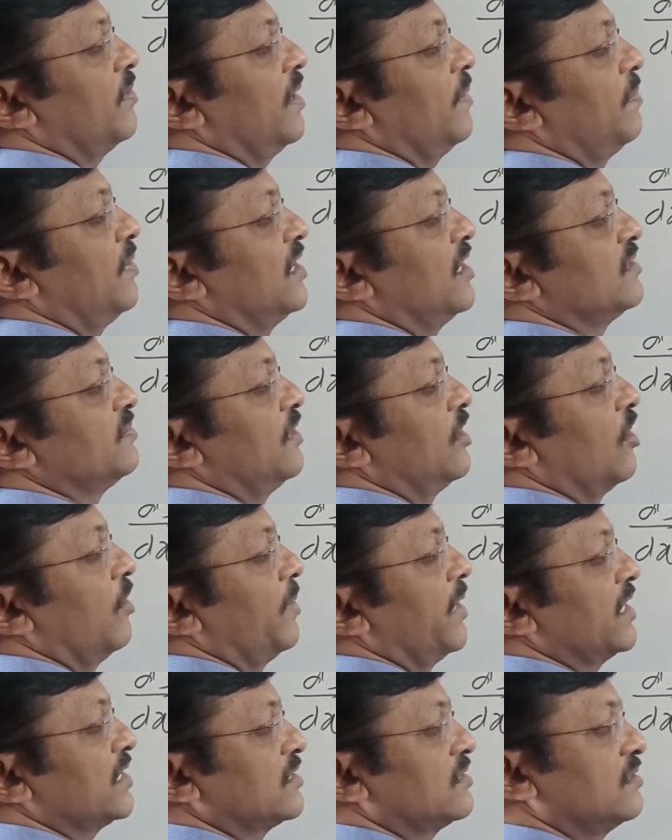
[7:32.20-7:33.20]
replacement of
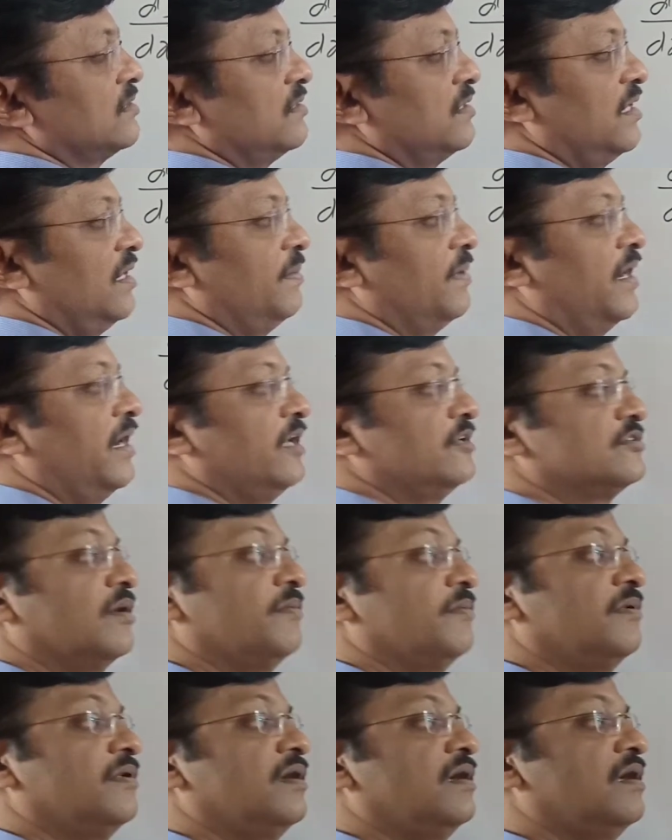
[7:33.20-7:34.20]
x, d by dx
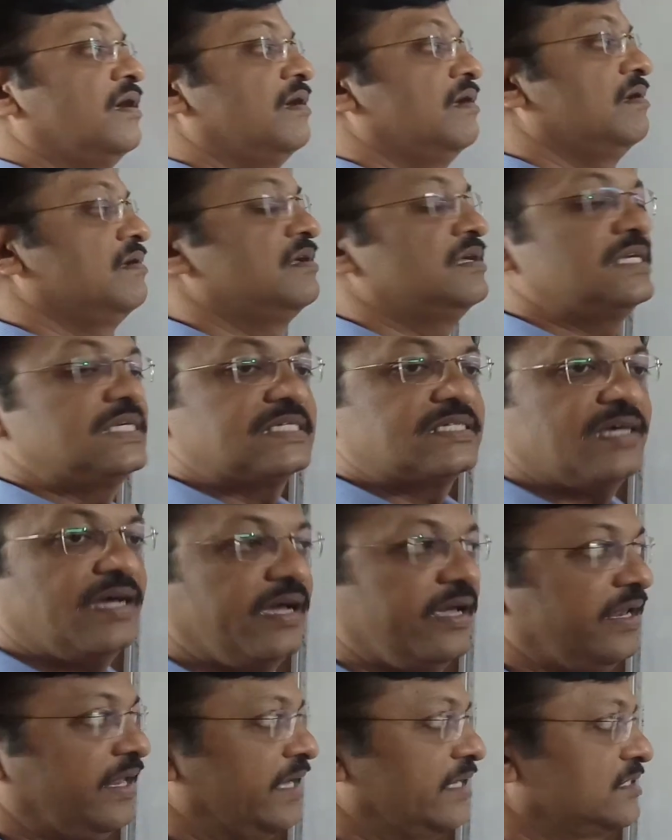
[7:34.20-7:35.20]
of
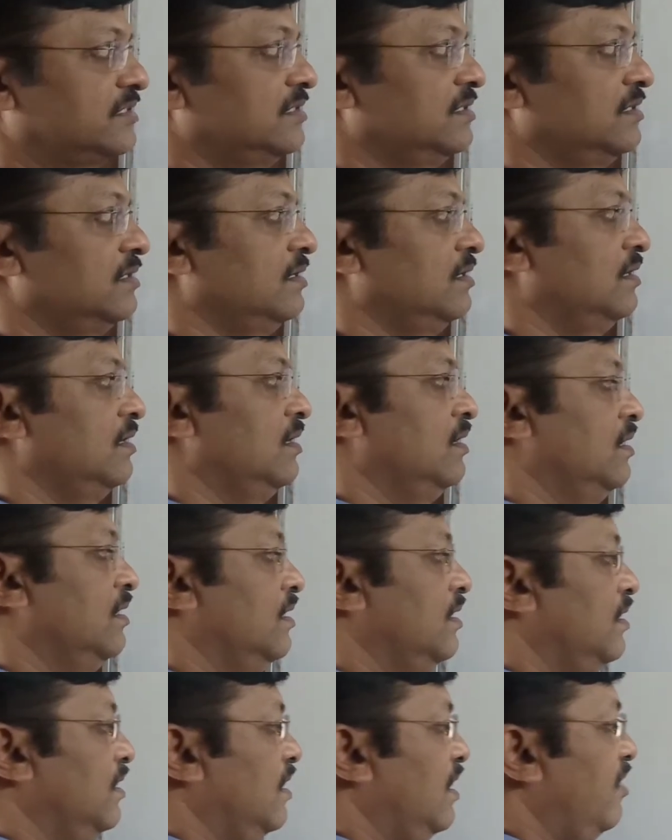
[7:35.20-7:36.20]
sine x.
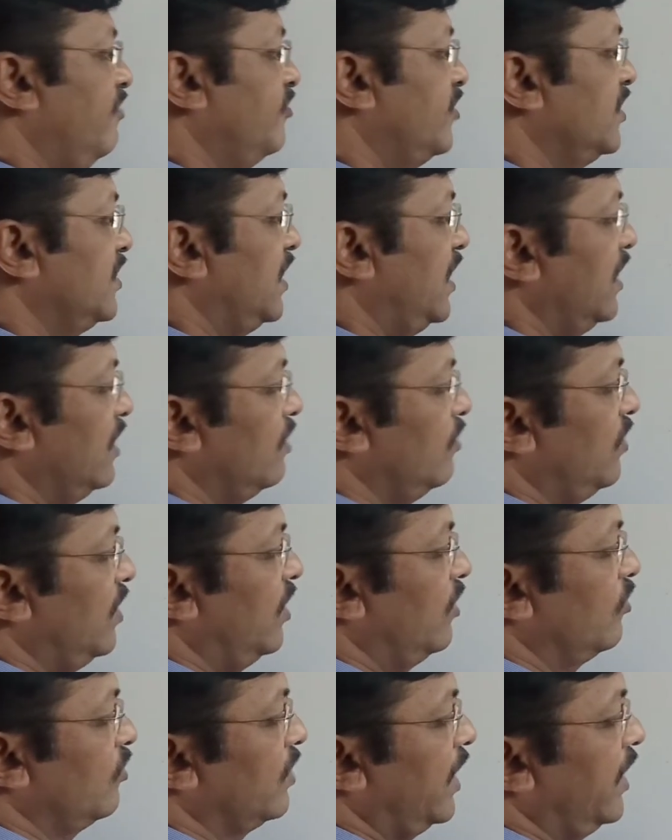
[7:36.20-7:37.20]
Now after that I have
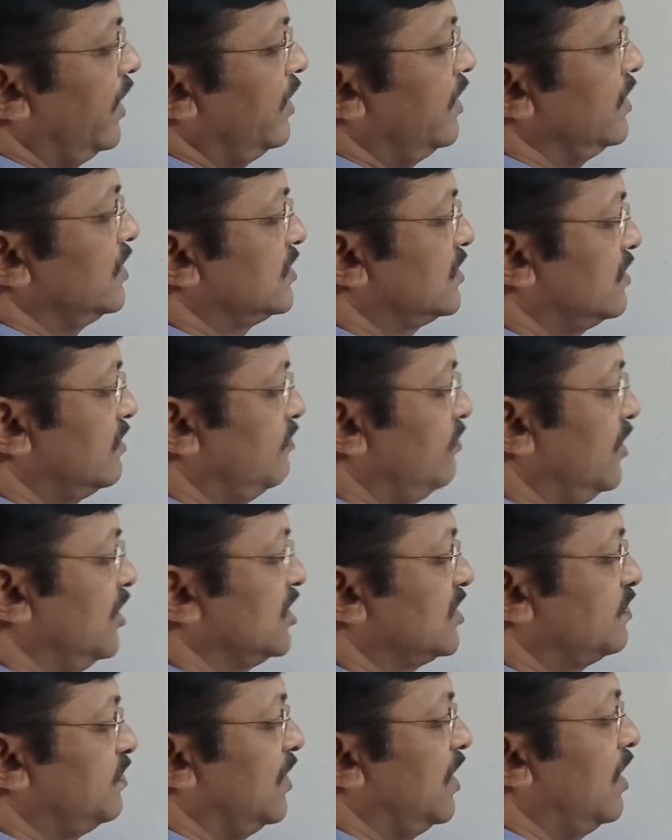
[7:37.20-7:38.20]
to write this
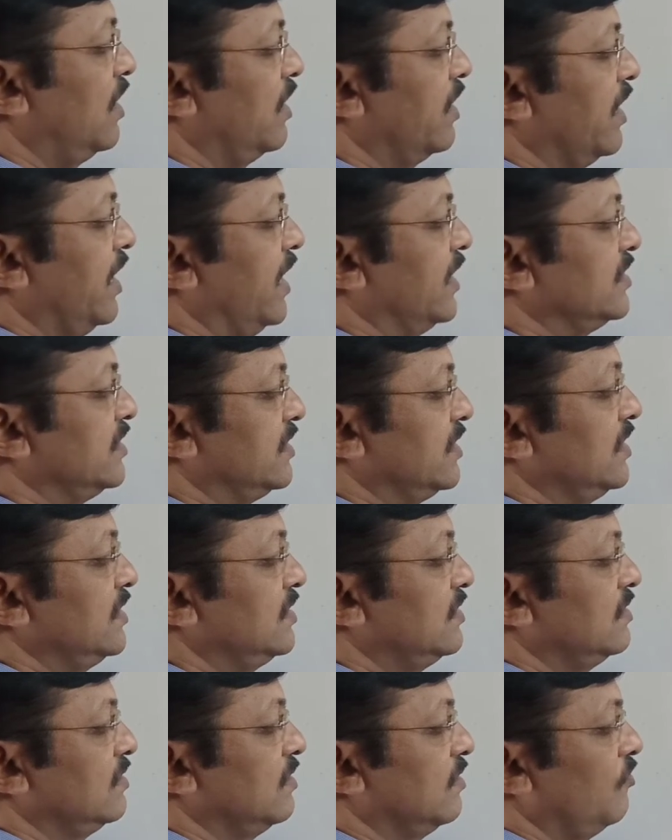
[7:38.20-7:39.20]
first part as it is,
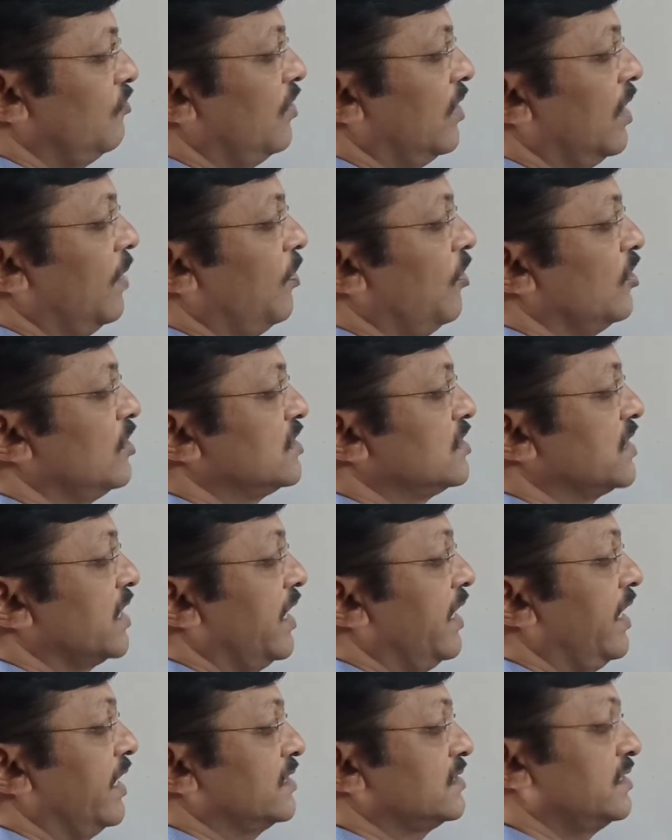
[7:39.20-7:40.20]
1 upon
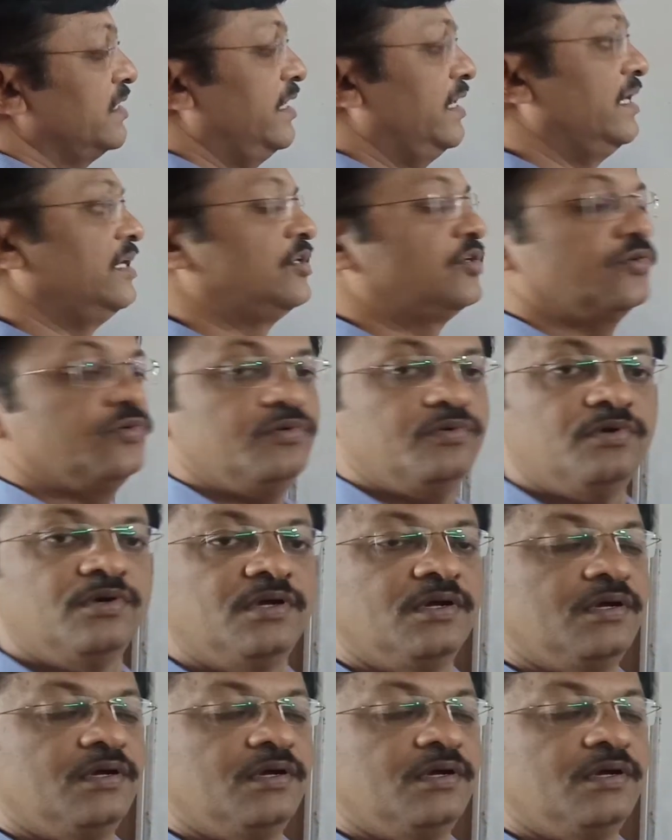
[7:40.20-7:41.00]
sine x into